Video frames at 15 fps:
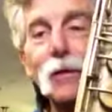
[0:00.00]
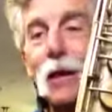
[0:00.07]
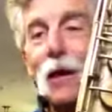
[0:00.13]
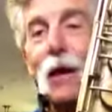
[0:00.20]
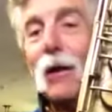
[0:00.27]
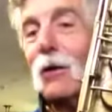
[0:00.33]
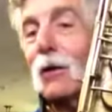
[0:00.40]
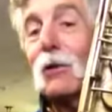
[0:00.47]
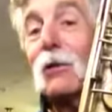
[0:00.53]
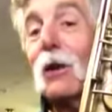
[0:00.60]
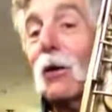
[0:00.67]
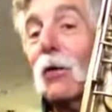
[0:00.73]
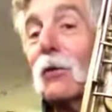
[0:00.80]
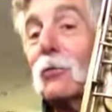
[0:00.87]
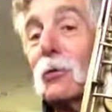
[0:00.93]
I can
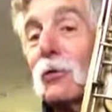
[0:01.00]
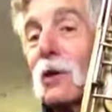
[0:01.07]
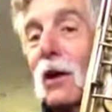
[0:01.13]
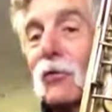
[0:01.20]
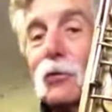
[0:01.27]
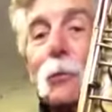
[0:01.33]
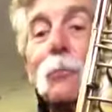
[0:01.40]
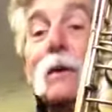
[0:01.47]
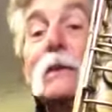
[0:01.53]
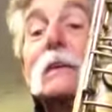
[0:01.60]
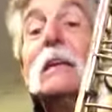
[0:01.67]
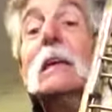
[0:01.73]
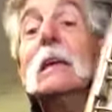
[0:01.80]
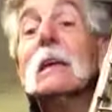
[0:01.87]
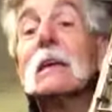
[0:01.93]
tell this one's got some
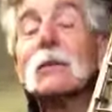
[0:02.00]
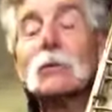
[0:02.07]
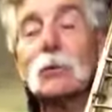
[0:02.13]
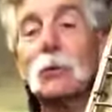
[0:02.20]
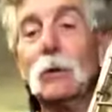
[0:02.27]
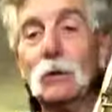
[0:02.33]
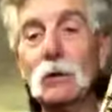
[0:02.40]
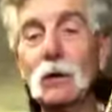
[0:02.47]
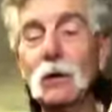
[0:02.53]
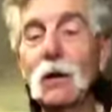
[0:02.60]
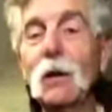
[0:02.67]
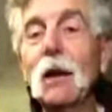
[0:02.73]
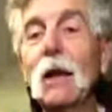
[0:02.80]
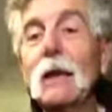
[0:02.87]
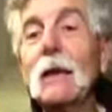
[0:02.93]
patina to it.
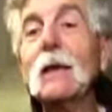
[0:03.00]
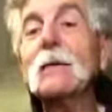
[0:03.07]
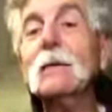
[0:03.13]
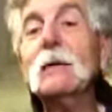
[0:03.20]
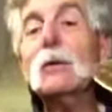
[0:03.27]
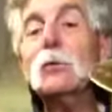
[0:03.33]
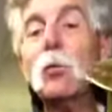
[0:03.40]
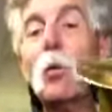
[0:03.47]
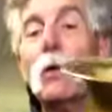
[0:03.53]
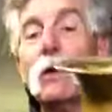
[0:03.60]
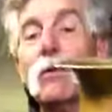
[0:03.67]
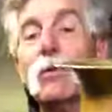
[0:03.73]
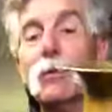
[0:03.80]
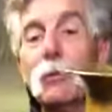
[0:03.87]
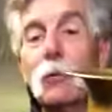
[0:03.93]

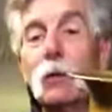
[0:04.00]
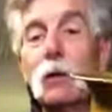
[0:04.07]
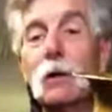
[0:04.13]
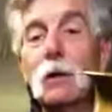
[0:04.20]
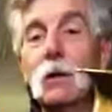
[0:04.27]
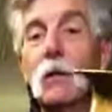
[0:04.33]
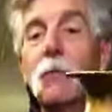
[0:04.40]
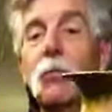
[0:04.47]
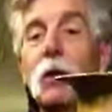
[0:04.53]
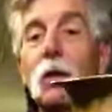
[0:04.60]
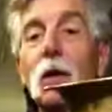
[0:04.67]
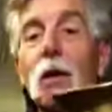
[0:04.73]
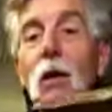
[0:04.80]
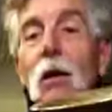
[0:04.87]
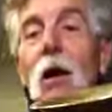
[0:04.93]
1923
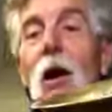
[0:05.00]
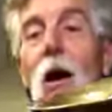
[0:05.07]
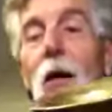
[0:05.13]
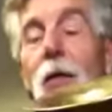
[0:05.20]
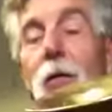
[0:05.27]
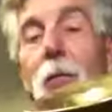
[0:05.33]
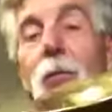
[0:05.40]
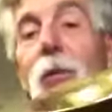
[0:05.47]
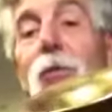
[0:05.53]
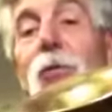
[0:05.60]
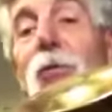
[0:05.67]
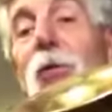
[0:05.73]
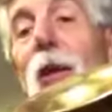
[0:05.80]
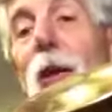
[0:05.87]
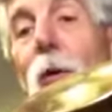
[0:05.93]
CONN. This
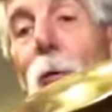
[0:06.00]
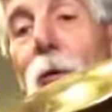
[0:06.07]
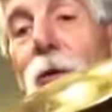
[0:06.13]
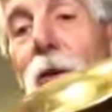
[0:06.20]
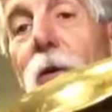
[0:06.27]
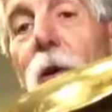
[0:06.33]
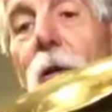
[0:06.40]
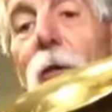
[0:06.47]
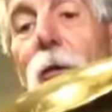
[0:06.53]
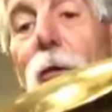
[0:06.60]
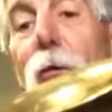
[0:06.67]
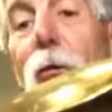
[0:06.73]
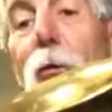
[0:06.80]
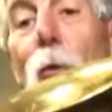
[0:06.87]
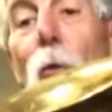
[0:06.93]
is what they call their
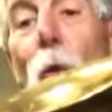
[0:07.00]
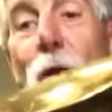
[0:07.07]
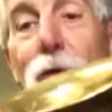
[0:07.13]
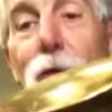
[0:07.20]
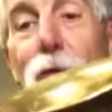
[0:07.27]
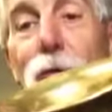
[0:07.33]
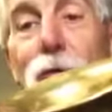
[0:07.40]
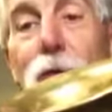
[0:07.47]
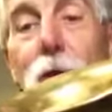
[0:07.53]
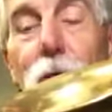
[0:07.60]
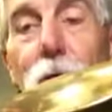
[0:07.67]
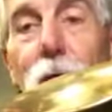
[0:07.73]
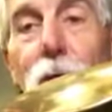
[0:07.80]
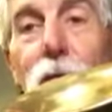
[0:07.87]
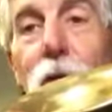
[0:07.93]
New Wonder
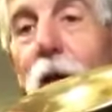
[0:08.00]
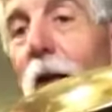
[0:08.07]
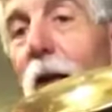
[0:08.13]
series.